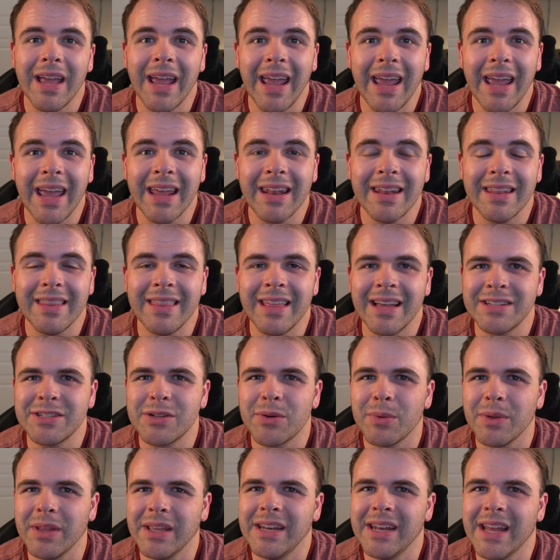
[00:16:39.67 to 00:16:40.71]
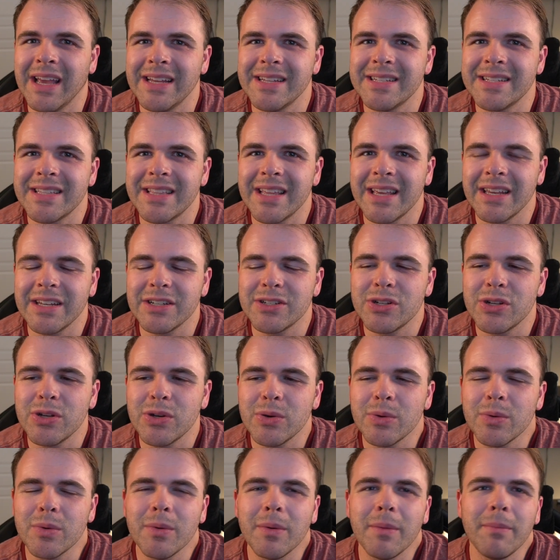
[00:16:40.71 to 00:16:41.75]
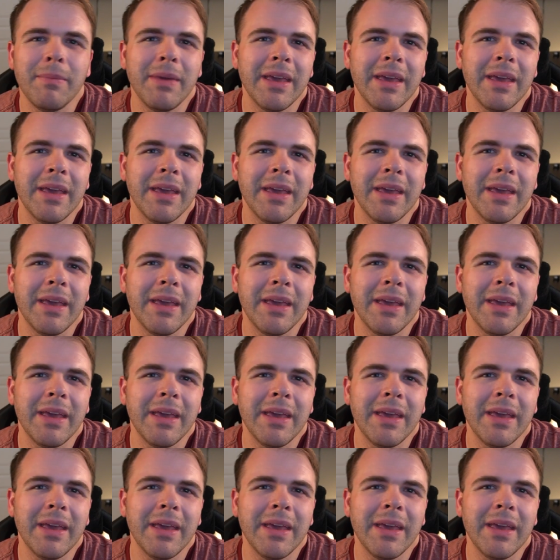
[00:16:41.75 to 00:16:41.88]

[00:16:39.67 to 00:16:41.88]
And that's a really nice thing too,